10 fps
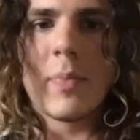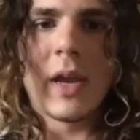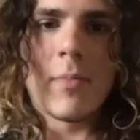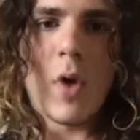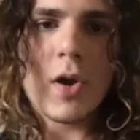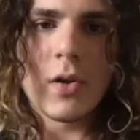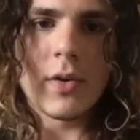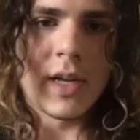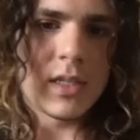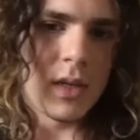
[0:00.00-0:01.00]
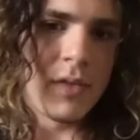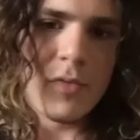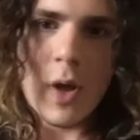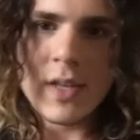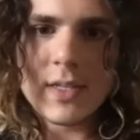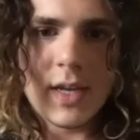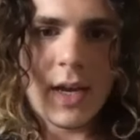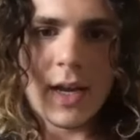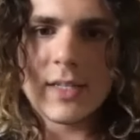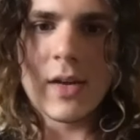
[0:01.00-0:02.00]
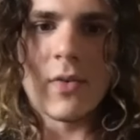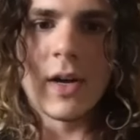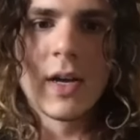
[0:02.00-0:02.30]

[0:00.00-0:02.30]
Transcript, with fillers: being a model it's influencing etc